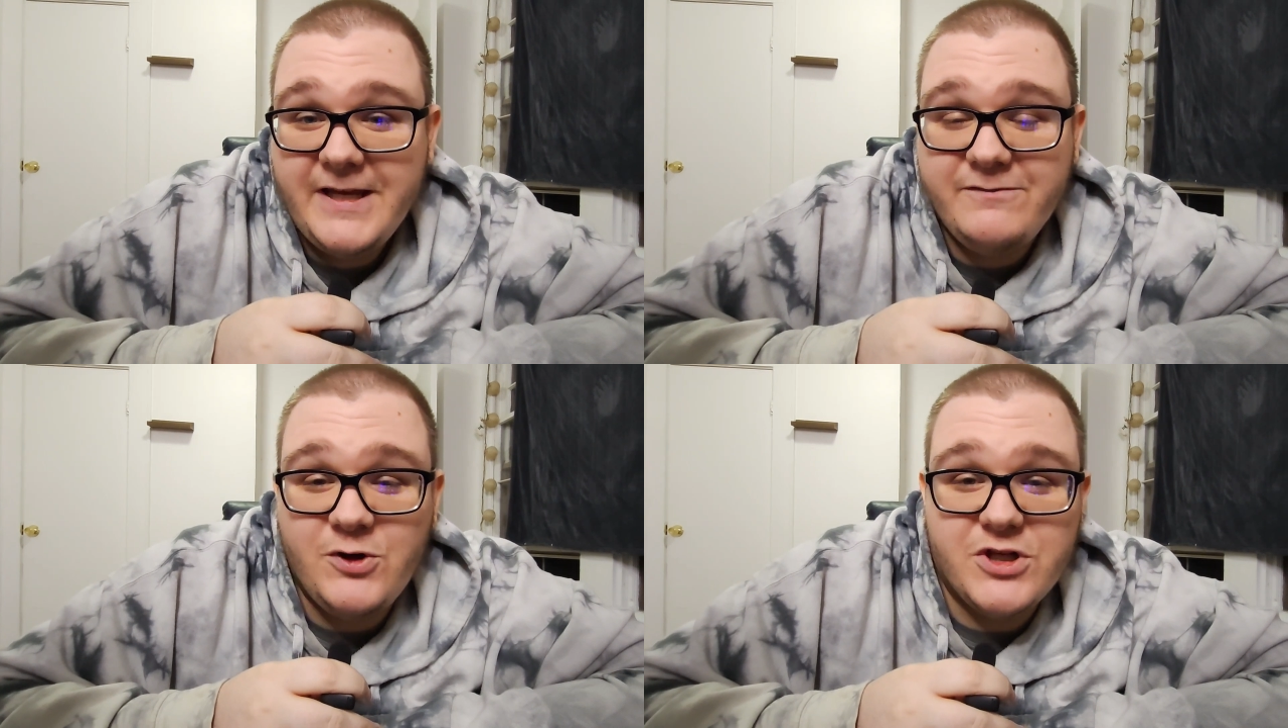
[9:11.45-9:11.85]

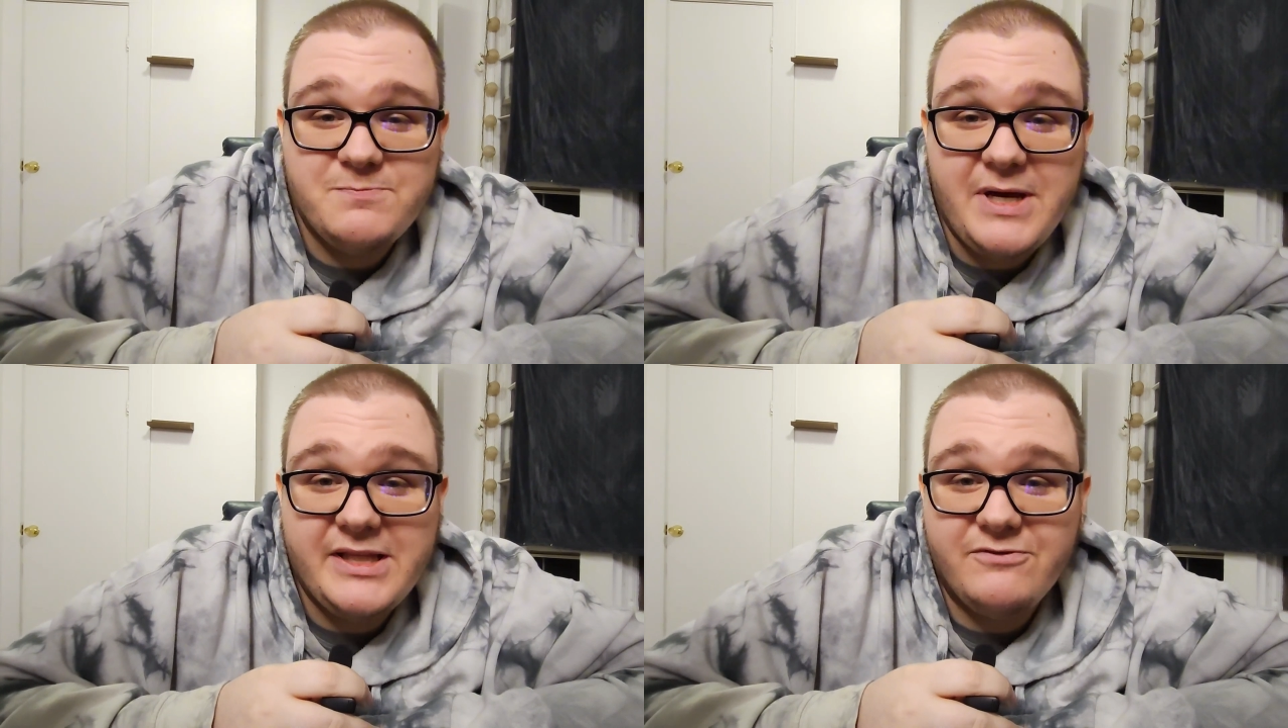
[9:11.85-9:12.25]
If you're
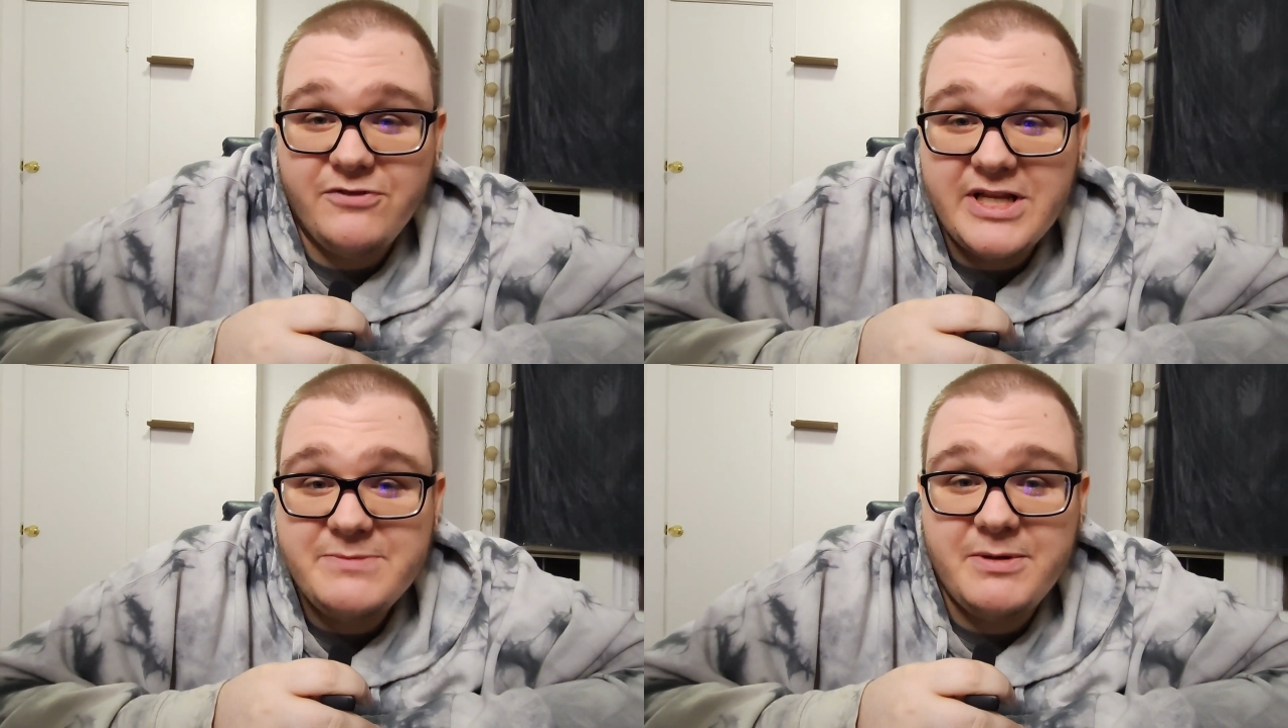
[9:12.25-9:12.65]
expecting
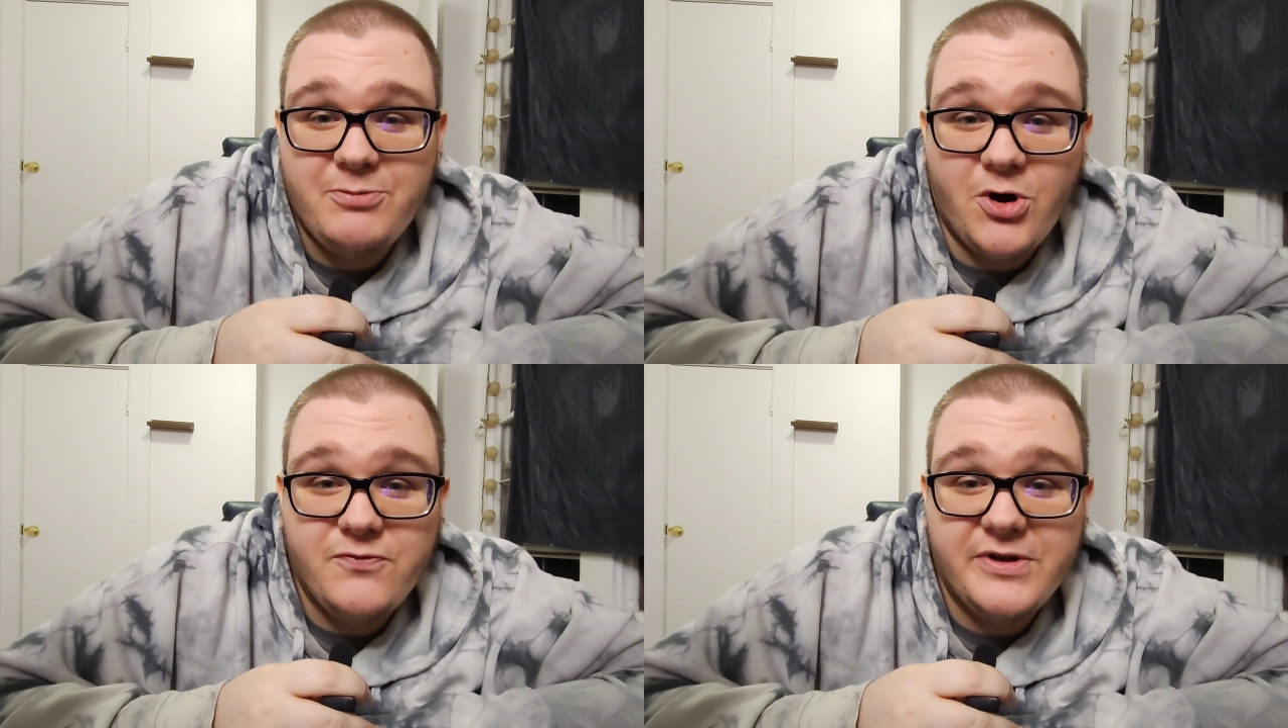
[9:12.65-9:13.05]
friends to be
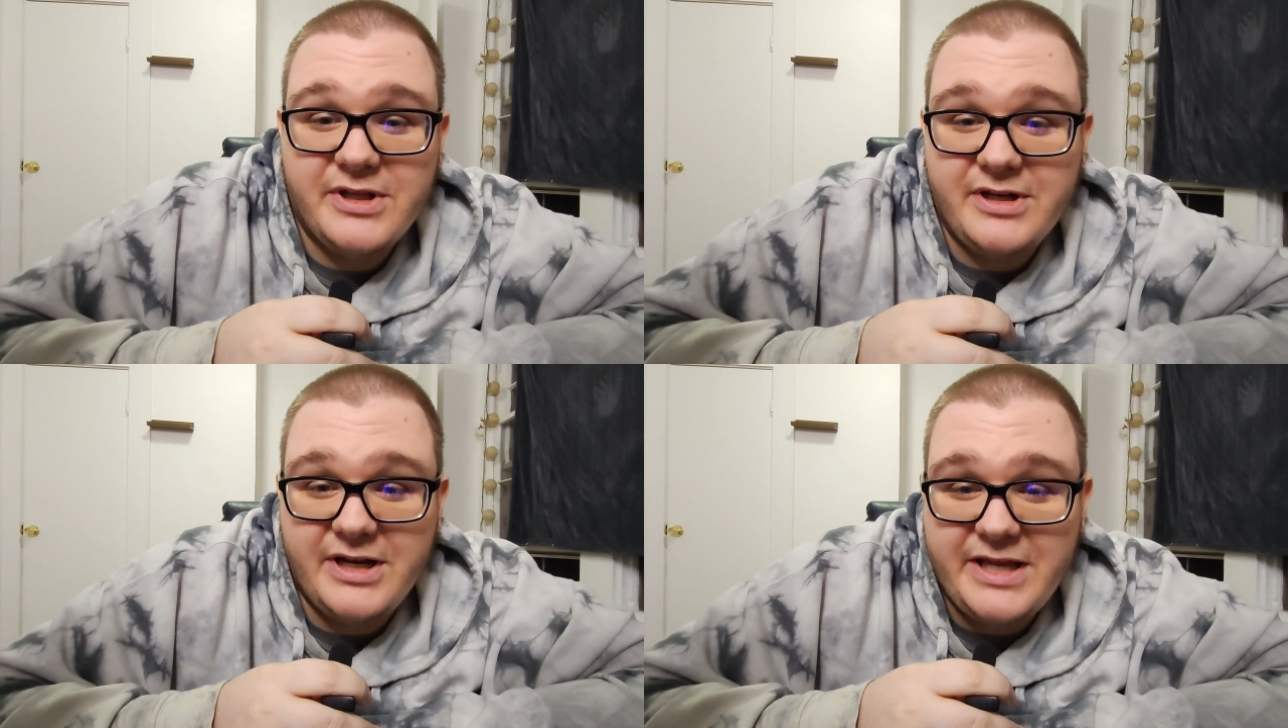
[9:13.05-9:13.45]

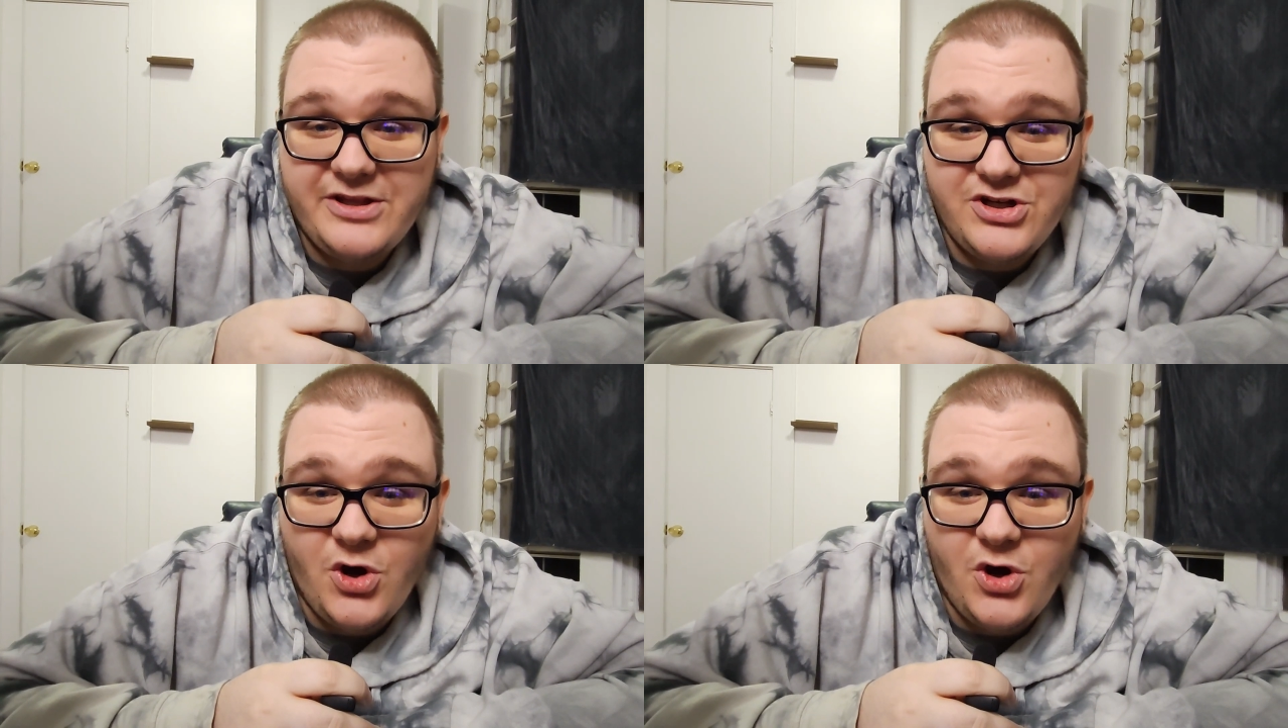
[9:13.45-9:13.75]
perfect and to